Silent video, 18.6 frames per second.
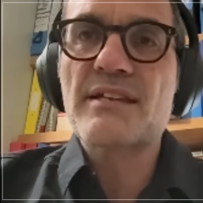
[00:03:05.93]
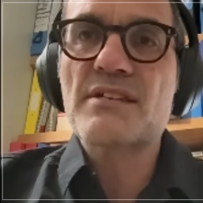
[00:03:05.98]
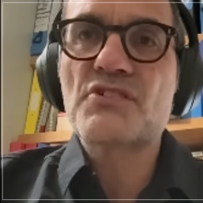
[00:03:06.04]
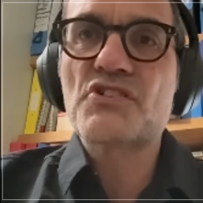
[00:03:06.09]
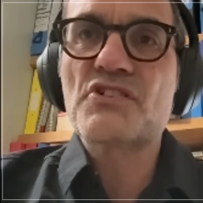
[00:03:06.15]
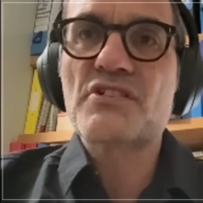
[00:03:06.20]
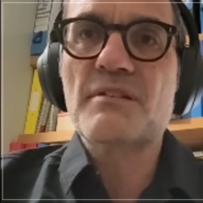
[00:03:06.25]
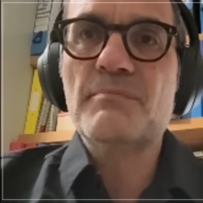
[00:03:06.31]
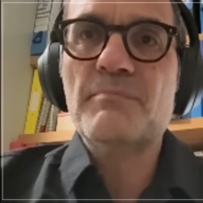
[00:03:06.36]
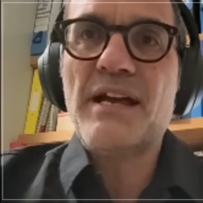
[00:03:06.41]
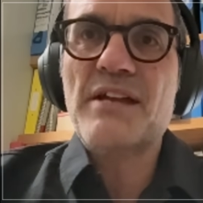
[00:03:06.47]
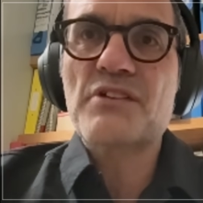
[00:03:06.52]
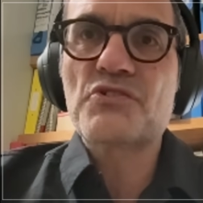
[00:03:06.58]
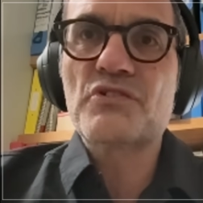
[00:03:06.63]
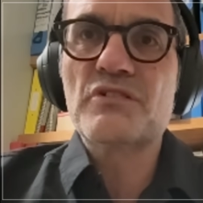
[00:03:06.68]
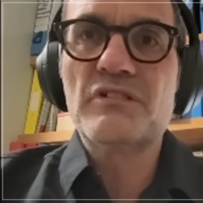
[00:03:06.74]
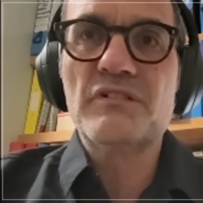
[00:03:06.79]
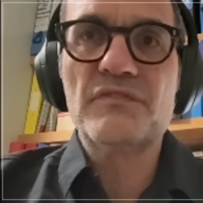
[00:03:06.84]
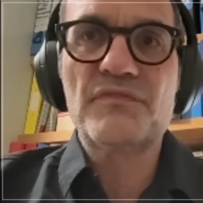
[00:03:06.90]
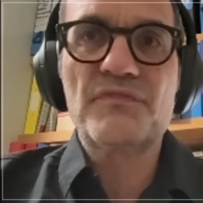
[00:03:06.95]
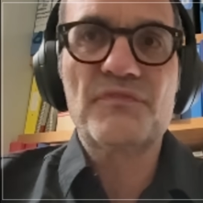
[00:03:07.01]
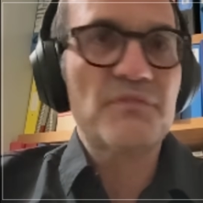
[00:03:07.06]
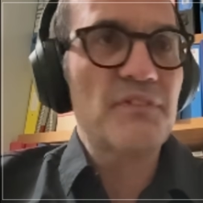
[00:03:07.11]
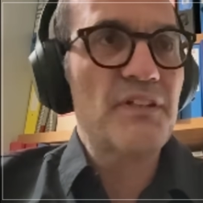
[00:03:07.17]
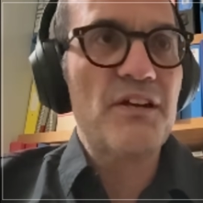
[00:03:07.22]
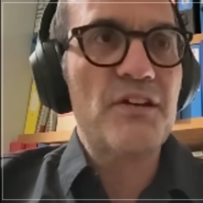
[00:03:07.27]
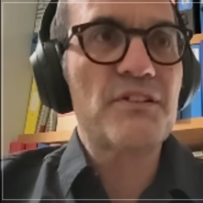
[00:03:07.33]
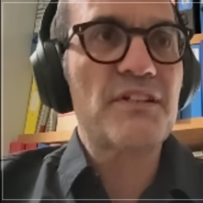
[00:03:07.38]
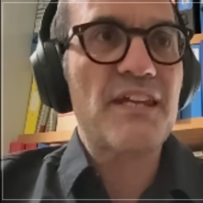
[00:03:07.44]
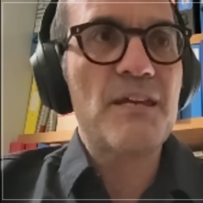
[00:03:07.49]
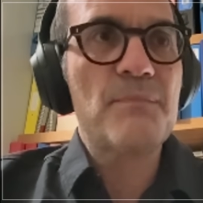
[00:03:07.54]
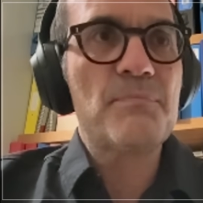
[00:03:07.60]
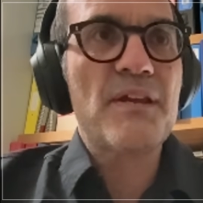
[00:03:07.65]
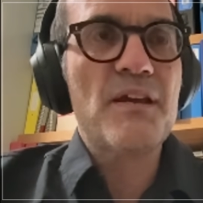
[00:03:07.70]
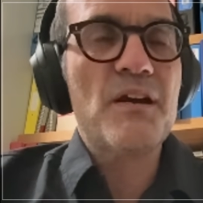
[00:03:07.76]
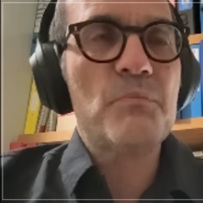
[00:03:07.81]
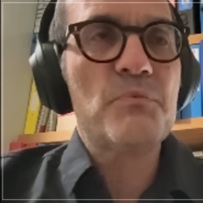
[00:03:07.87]
It's just a matter of you know
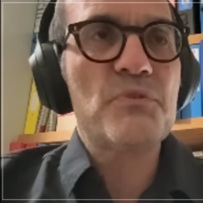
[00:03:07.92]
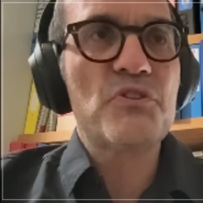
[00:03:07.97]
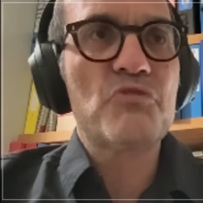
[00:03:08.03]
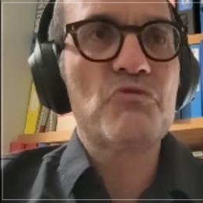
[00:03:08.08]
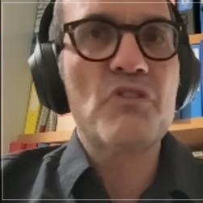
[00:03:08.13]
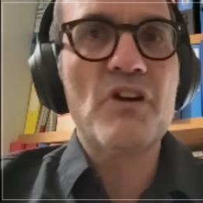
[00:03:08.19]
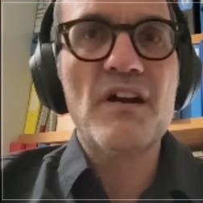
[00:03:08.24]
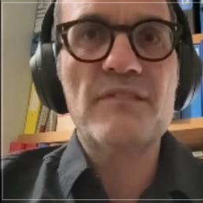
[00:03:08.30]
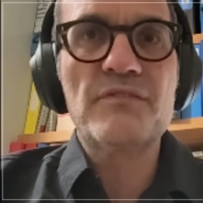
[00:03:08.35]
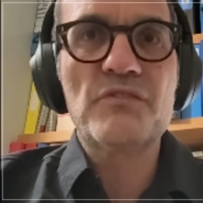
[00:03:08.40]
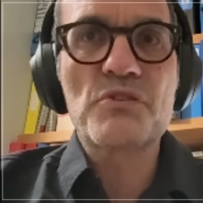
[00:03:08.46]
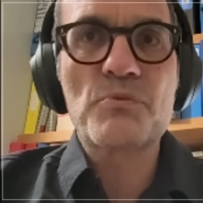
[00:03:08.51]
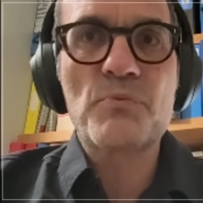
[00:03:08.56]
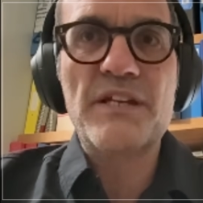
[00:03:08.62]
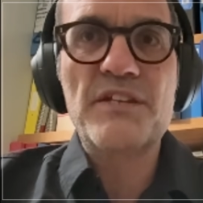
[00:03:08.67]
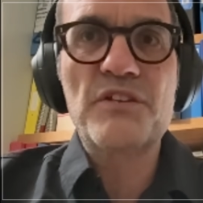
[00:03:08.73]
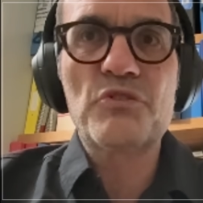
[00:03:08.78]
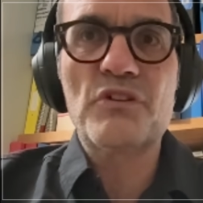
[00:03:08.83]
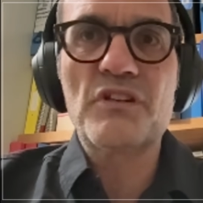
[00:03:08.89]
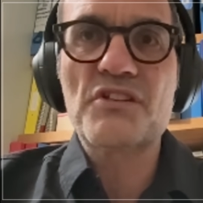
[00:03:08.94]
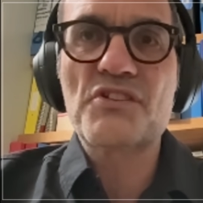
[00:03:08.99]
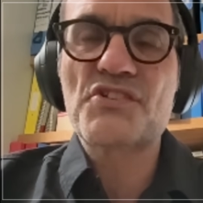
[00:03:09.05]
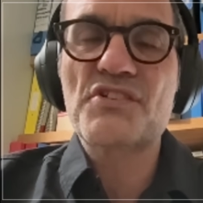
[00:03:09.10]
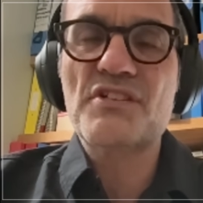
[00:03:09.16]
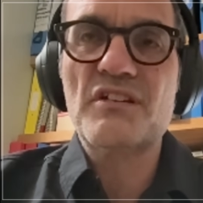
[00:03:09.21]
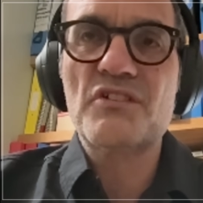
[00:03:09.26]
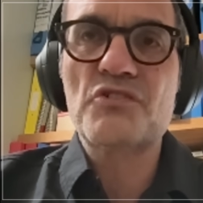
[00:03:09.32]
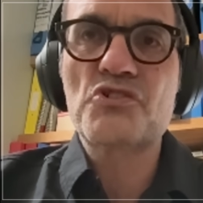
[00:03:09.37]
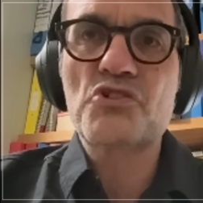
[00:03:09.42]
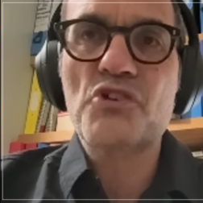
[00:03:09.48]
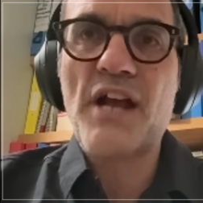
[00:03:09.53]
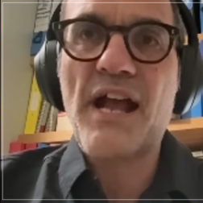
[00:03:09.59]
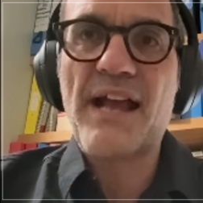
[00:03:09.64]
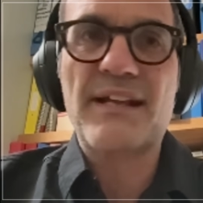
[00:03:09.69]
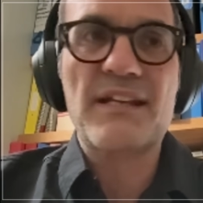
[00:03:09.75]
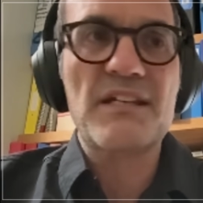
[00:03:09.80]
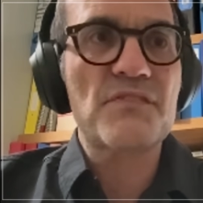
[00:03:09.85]
keeping up with your rivals. When you're on a certain
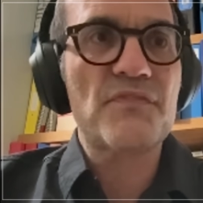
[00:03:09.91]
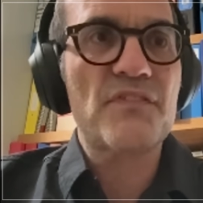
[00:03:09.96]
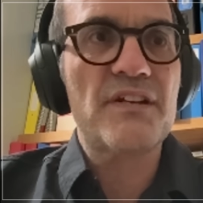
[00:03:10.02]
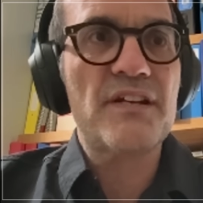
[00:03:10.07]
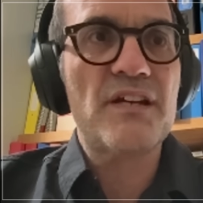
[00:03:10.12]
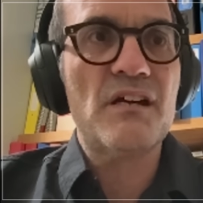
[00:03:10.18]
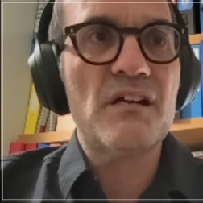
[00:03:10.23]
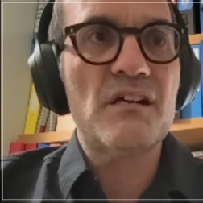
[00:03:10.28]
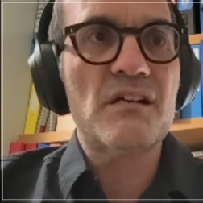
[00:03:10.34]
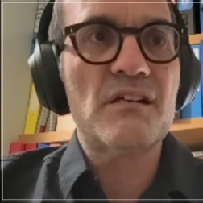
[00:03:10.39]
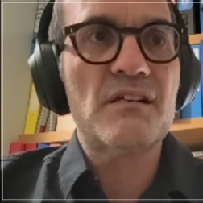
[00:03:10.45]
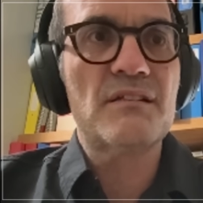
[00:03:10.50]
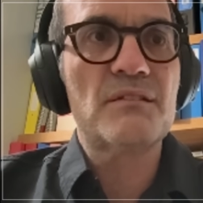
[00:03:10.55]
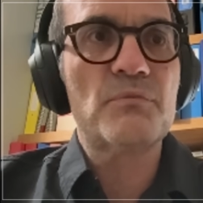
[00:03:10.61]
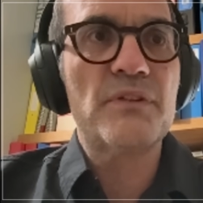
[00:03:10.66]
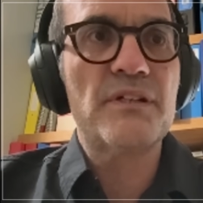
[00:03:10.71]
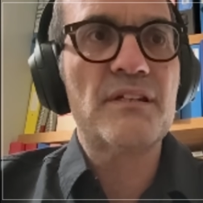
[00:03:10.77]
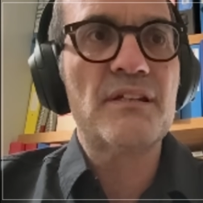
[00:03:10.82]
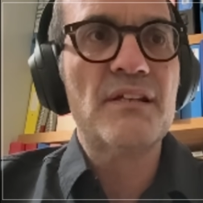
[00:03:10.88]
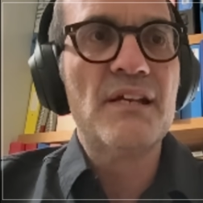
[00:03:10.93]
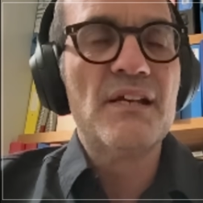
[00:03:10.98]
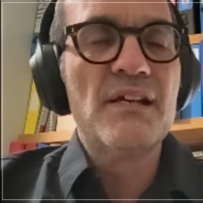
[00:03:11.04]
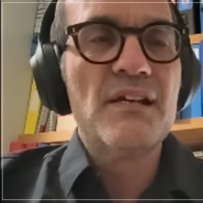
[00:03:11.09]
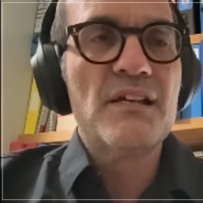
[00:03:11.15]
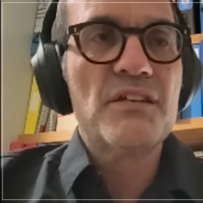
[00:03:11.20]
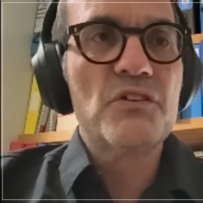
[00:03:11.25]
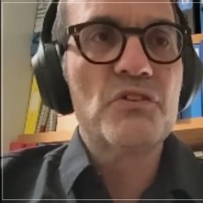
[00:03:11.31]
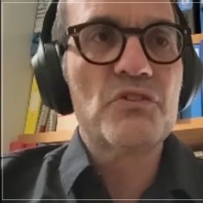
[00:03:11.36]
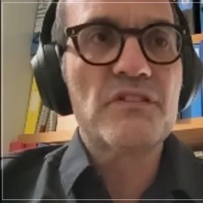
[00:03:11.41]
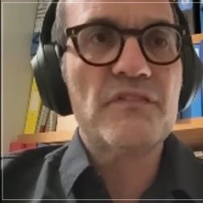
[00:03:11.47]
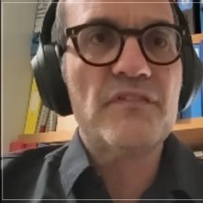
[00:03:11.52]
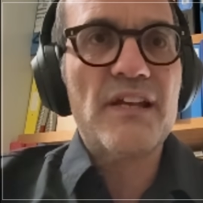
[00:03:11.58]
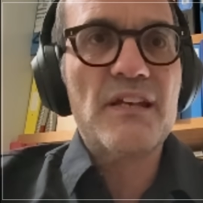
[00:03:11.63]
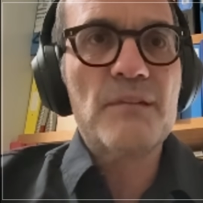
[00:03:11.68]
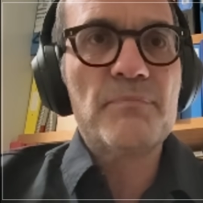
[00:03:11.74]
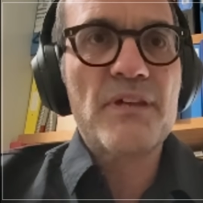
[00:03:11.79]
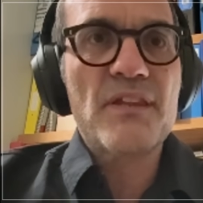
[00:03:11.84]
track, it's very hard when you're
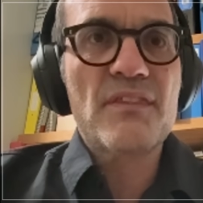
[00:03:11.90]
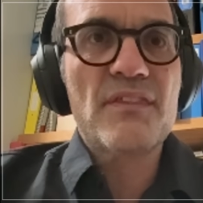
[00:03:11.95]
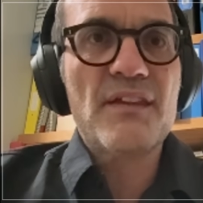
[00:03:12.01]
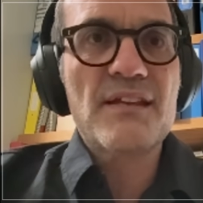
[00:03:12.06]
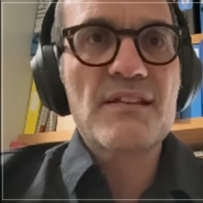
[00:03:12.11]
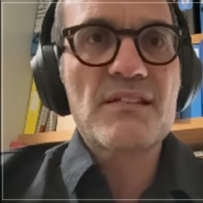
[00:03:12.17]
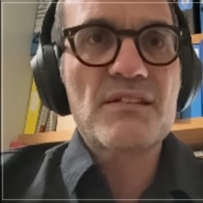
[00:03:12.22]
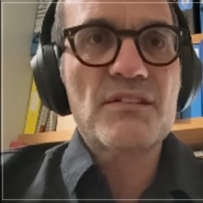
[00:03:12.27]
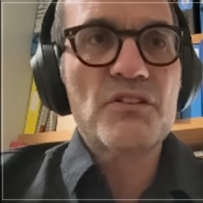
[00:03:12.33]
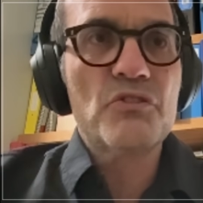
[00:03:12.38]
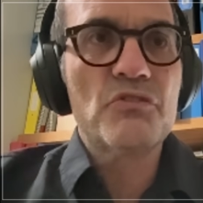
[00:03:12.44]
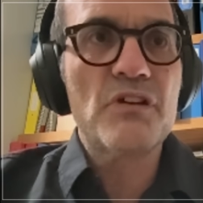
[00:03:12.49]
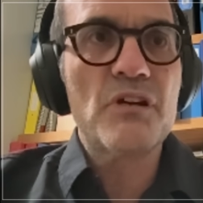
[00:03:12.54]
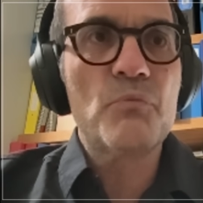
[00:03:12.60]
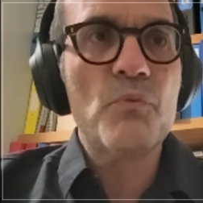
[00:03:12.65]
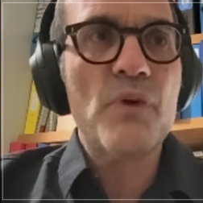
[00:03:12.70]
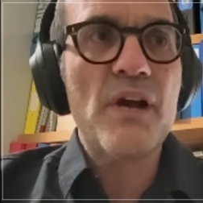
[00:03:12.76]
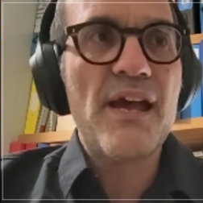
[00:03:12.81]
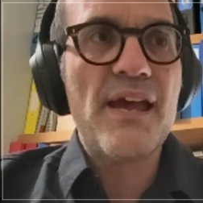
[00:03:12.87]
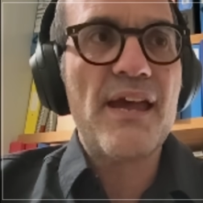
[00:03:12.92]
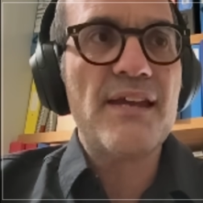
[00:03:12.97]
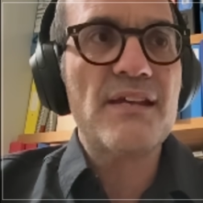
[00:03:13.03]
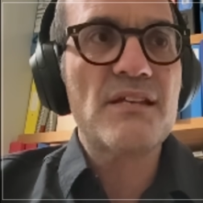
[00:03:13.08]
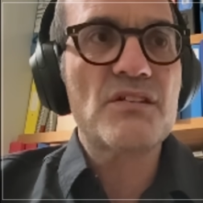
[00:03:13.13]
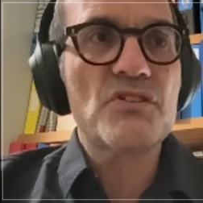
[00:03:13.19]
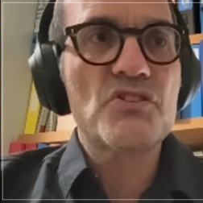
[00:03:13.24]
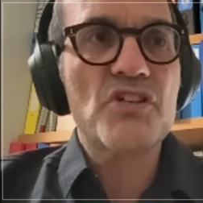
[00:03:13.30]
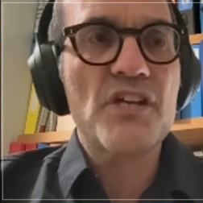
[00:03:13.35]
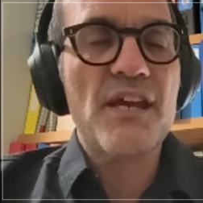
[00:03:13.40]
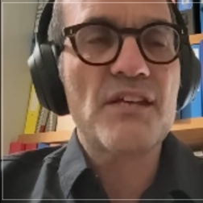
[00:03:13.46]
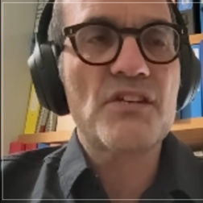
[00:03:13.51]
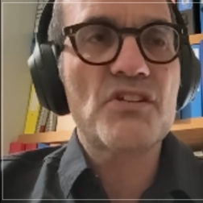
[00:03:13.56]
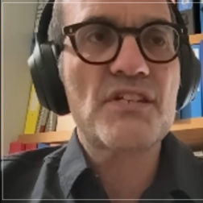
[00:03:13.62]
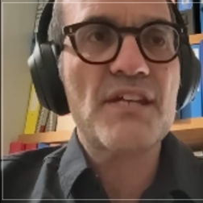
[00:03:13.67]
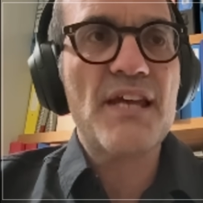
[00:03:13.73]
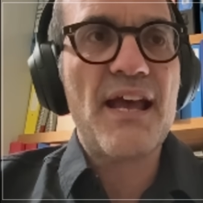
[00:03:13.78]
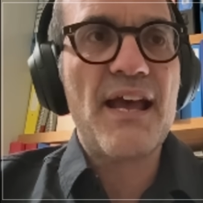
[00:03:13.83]
developing things in your own way to
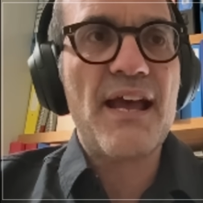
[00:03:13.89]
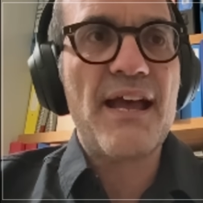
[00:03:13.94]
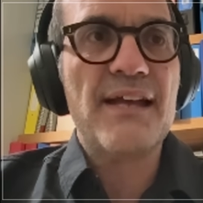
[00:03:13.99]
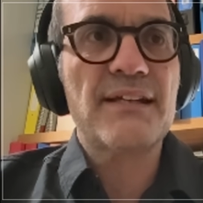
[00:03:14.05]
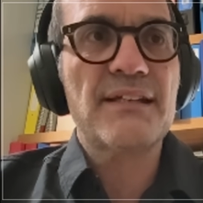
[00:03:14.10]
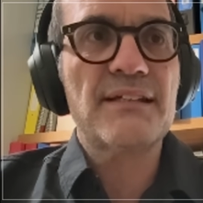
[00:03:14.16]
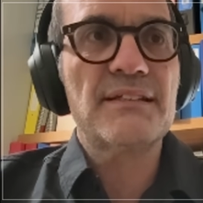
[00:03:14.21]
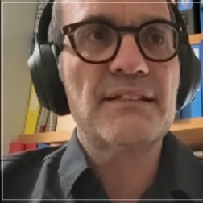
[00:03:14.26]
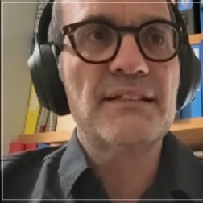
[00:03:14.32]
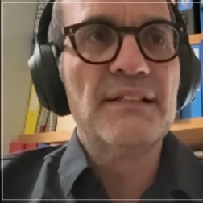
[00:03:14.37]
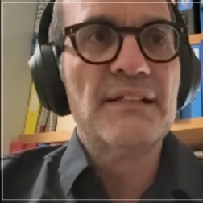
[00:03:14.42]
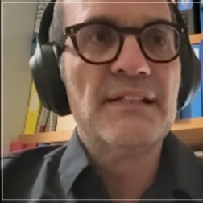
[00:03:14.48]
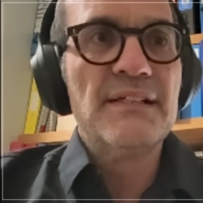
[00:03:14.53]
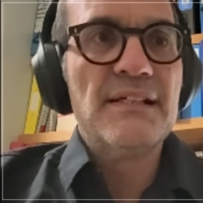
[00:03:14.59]
change tack. And